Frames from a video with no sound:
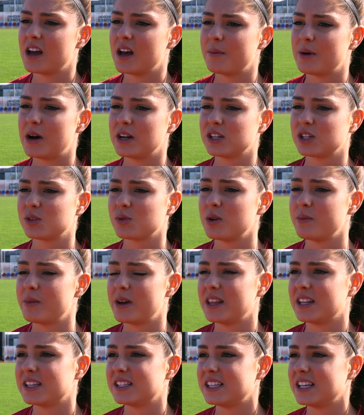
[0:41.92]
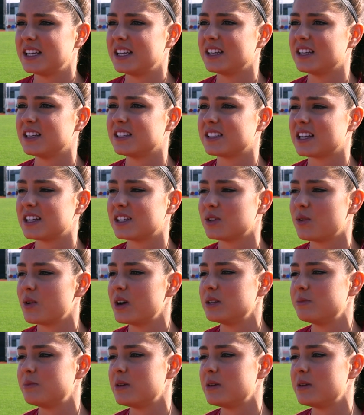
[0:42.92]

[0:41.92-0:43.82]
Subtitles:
I just want to make the seniors. That's always